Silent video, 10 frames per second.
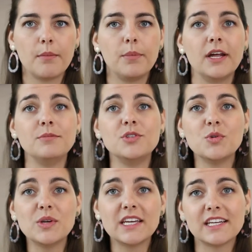But I'm
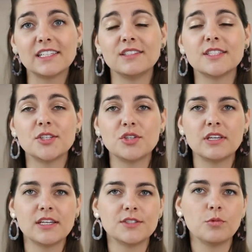doing it in such a
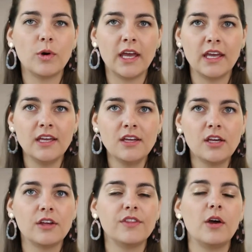nice way
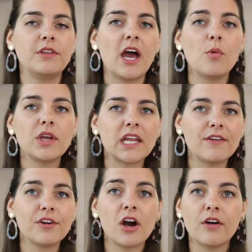that now we can
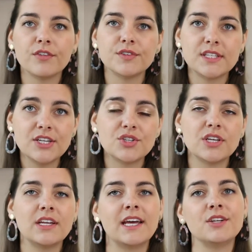have a
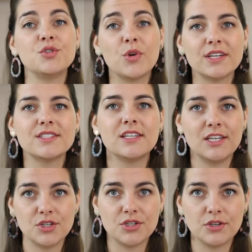conversation and address the
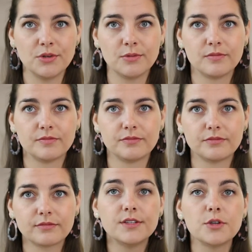issue.
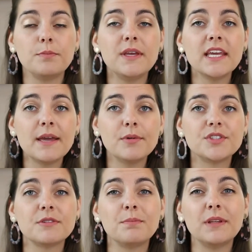So being able
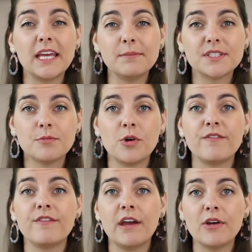to blame
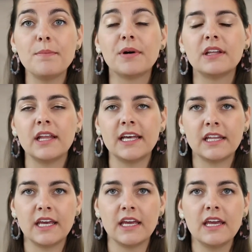someone very
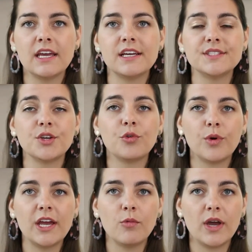politely is a
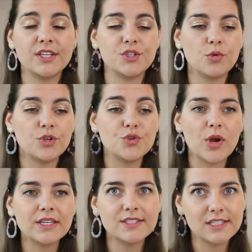great way to
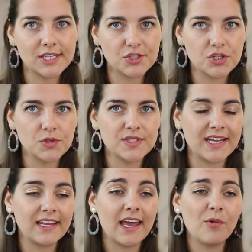address the issues
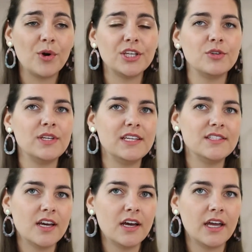and get what you need
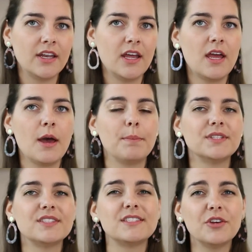done,
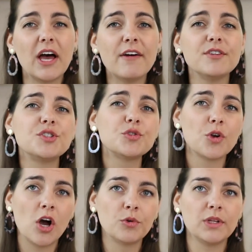but still have a
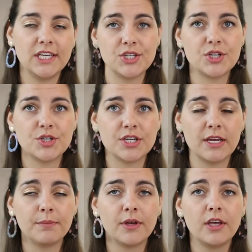strong
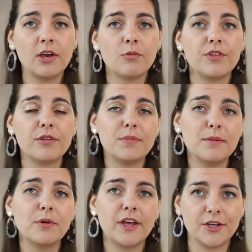relationship with the
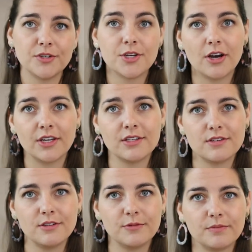people that you're talking
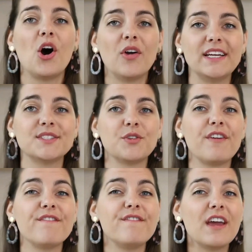to. All right, so
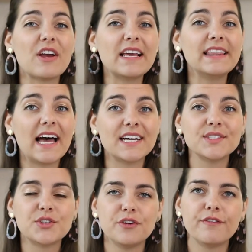the very
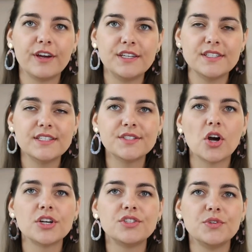last two phrases
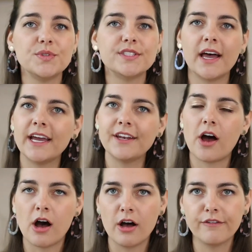are to sign
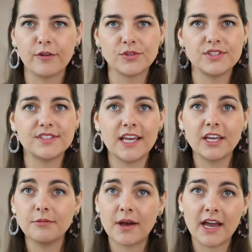off or to say
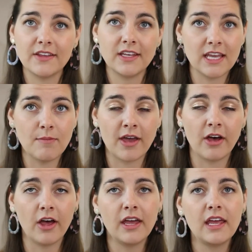goodbye in the
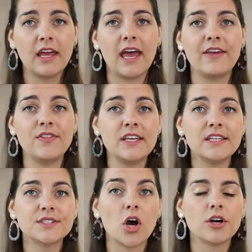email, and
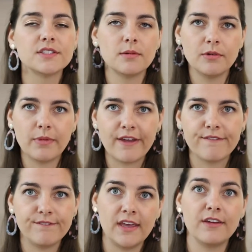these are some of my
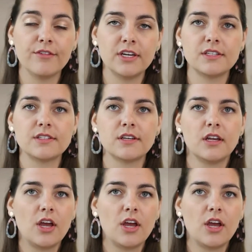favorite.